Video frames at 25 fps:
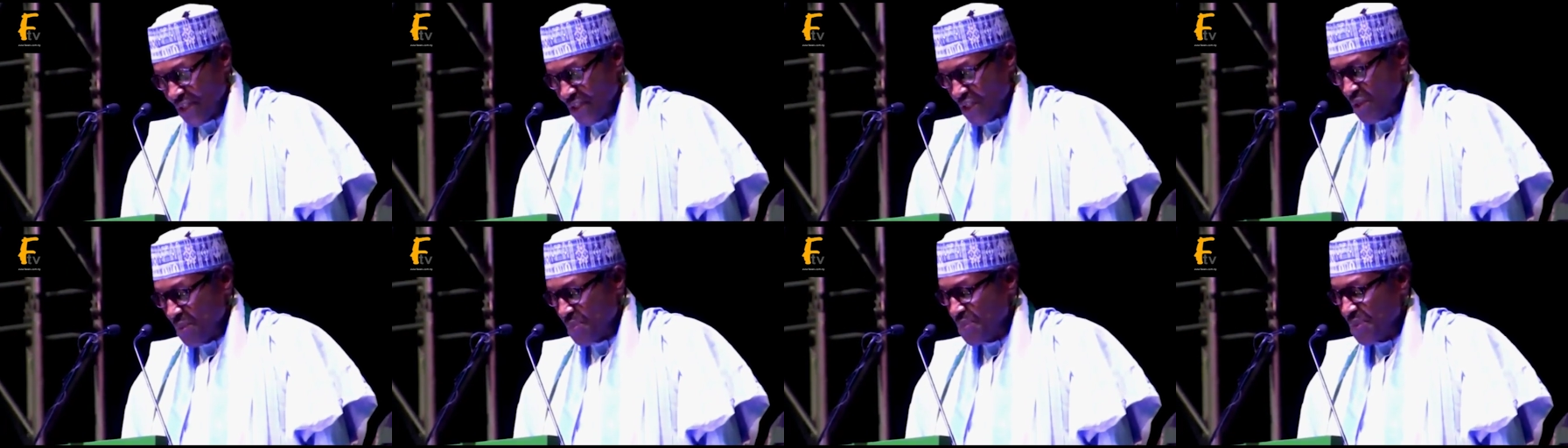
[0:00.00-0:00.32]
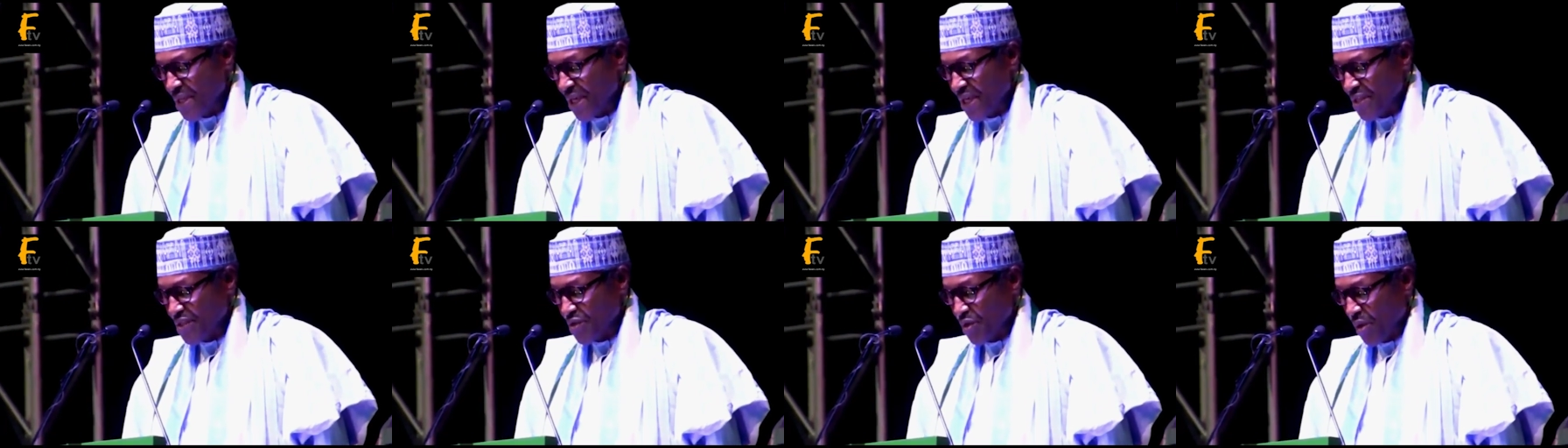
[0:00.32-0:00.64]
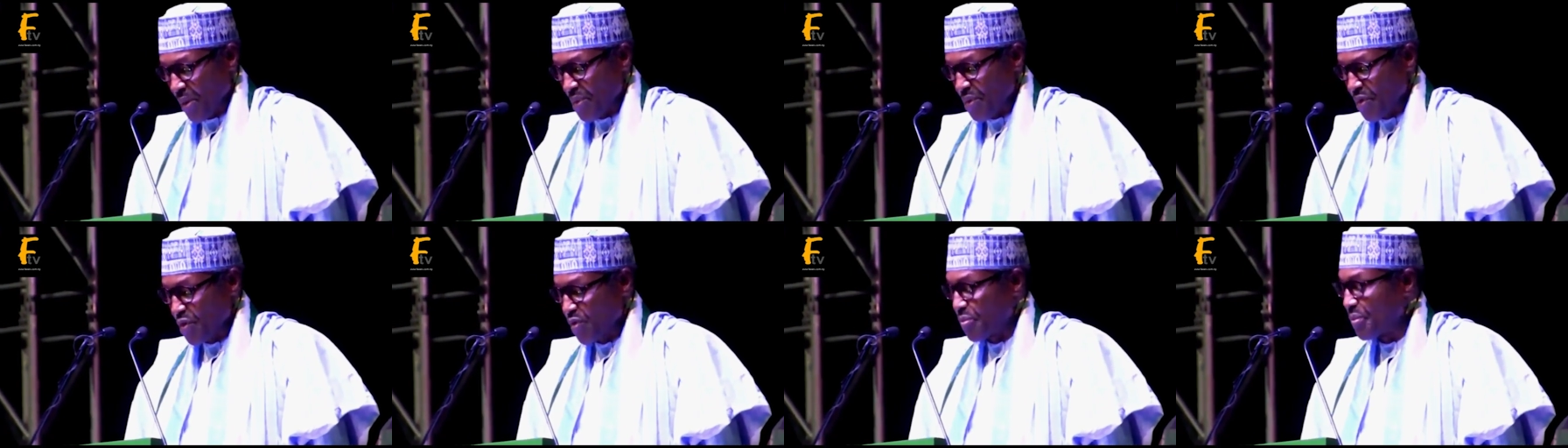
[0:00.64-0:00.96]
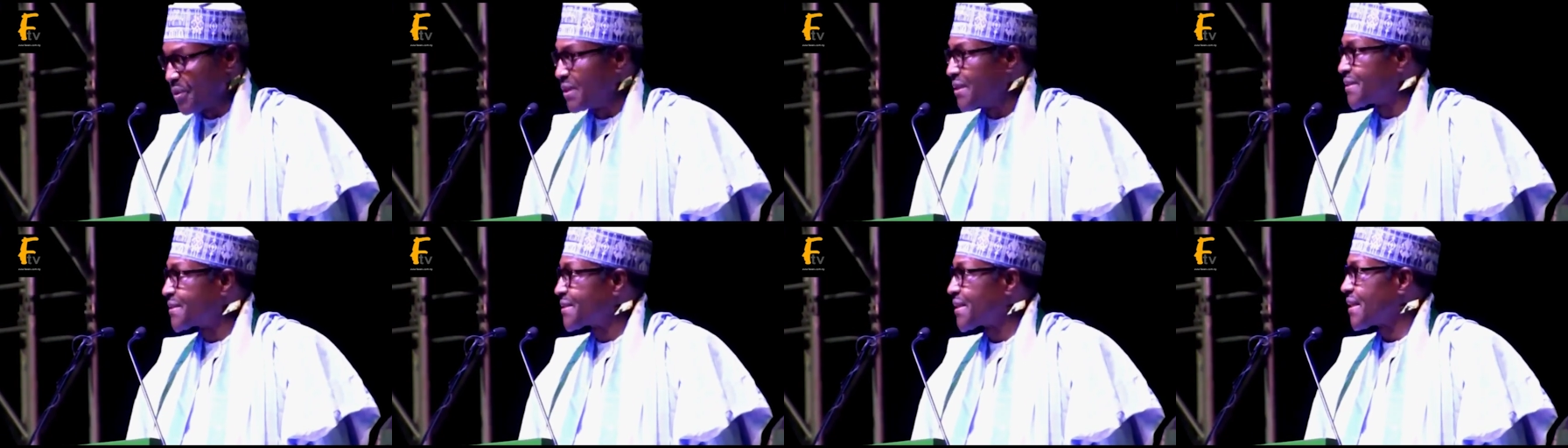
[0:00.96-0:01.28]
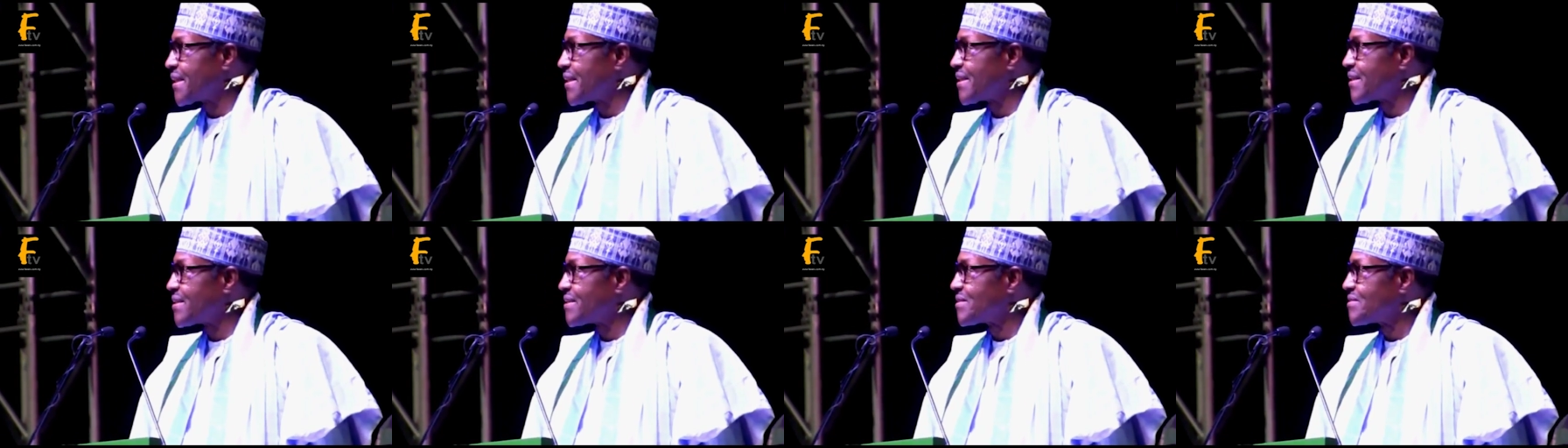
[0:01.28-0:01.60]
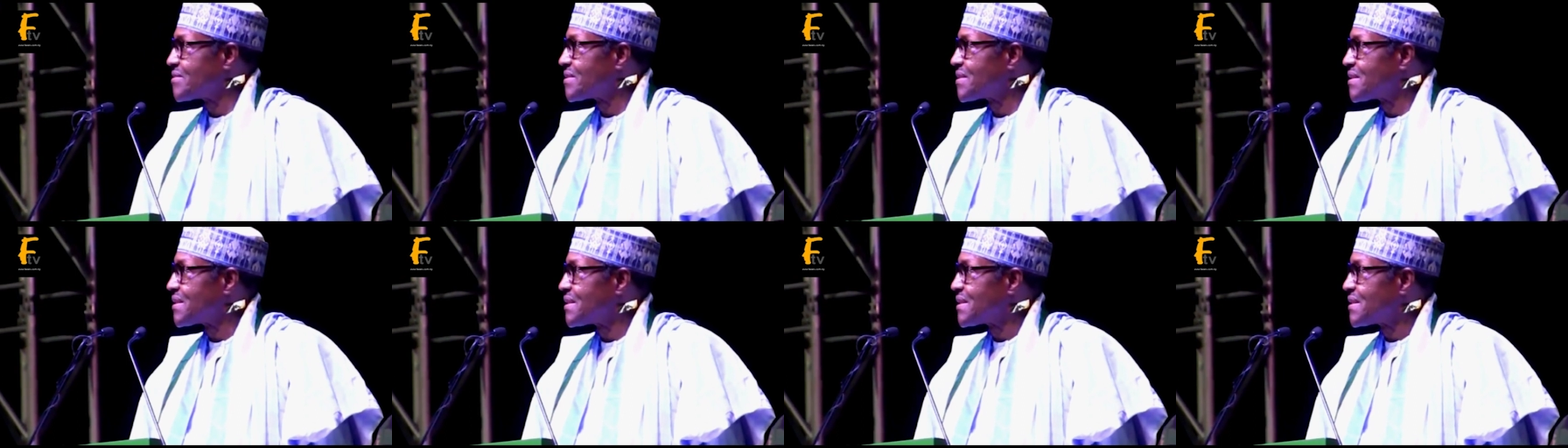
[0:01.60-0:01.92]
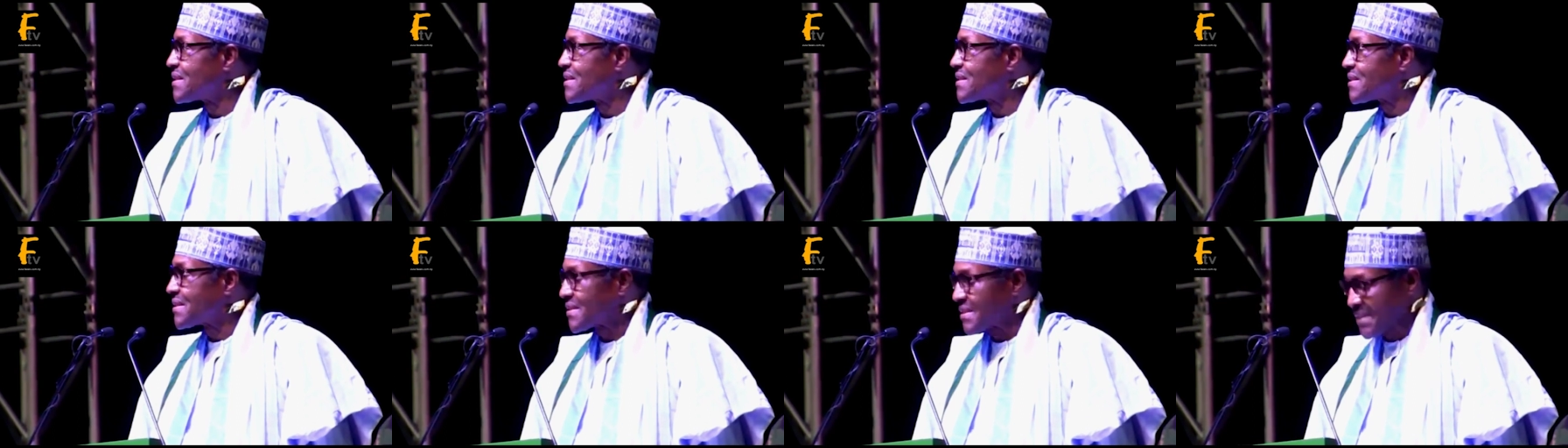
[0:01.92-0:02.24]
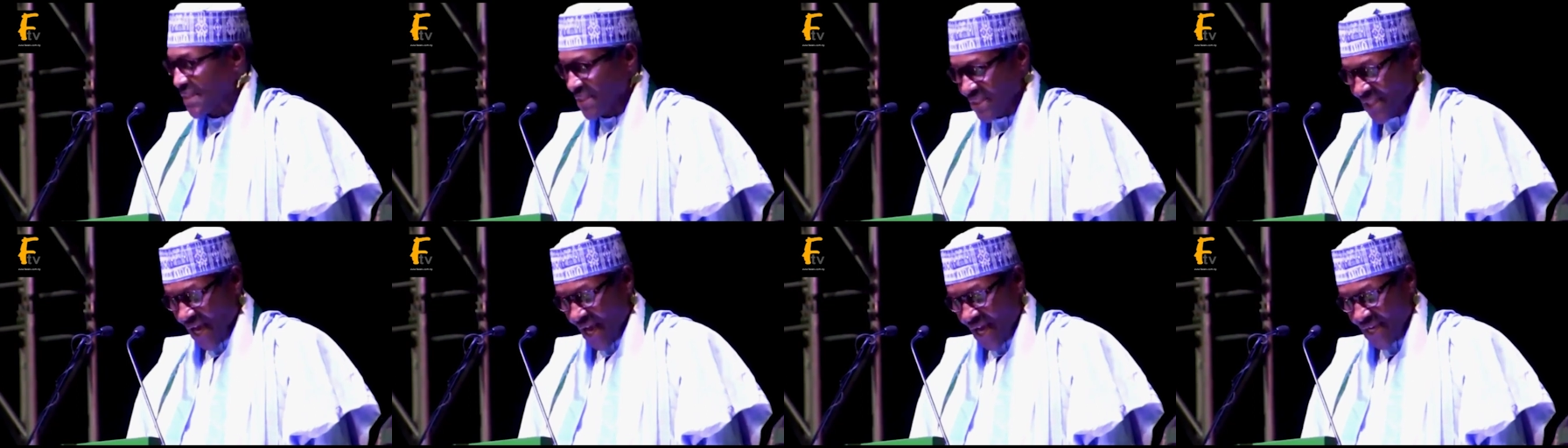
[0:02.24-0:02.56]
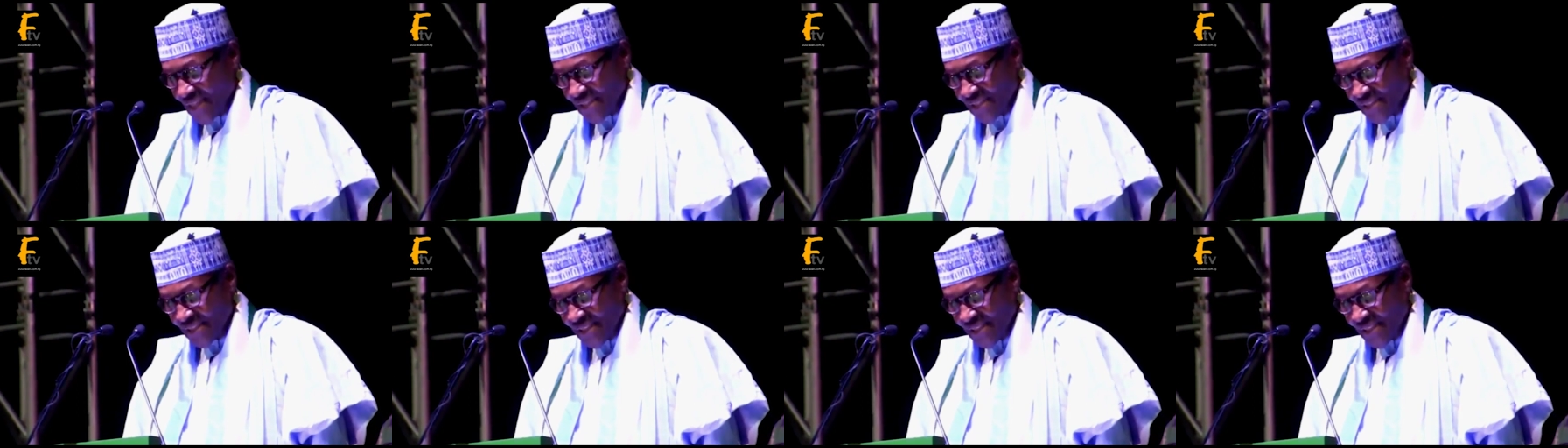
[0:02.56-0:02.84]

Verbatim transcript: a deep sense of humility that I